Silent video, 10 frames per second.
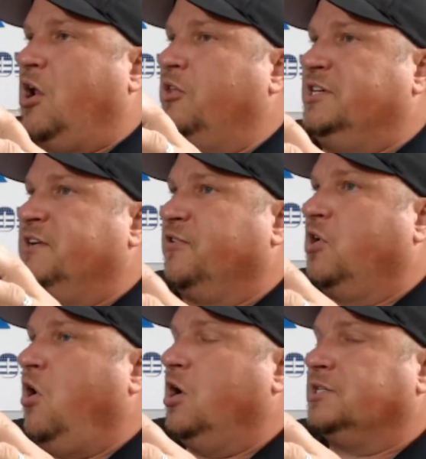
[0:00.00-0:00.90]
at all these different
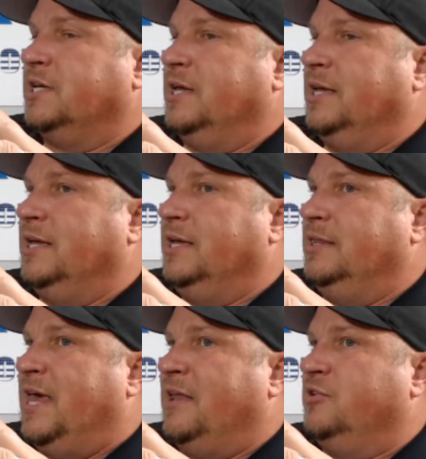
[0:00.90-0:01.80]
cars
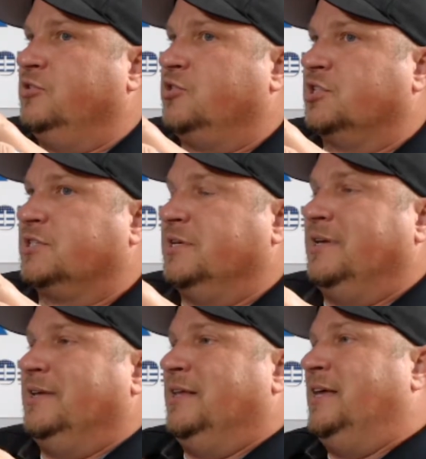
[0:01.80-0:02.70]
that just
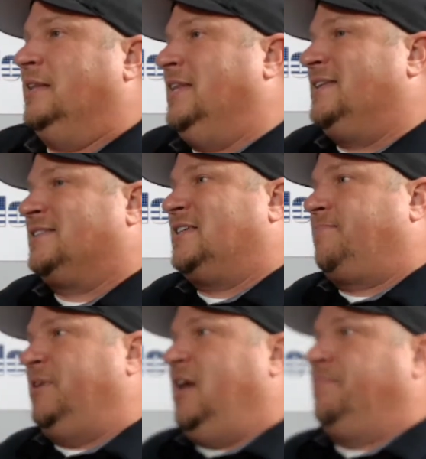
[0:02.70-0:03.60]
lit
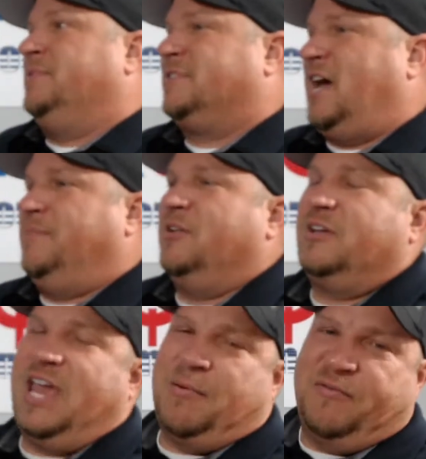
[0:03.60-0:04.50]
something up inside me.
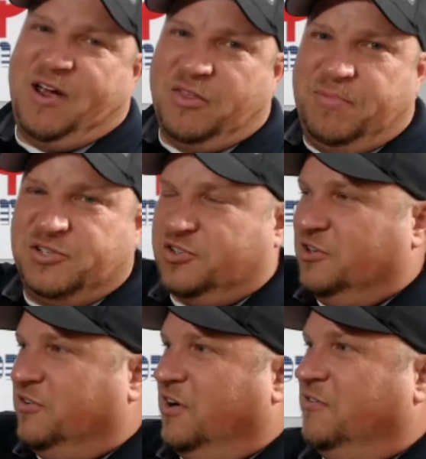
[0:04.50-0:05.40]
Cameron found the
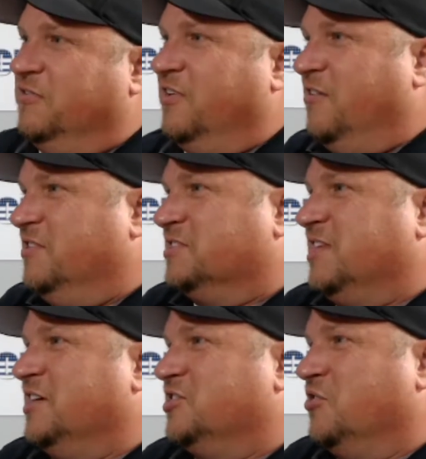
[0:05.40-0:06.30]
picture of this
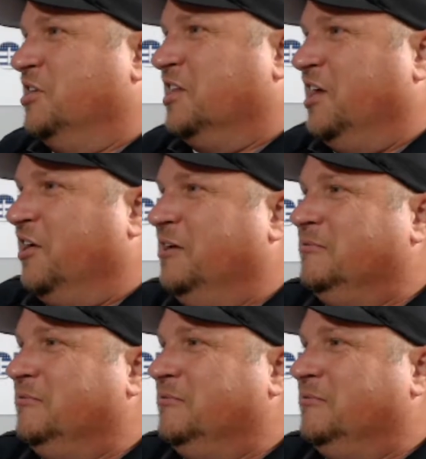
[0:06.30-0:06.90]
thing, showing it to Larry.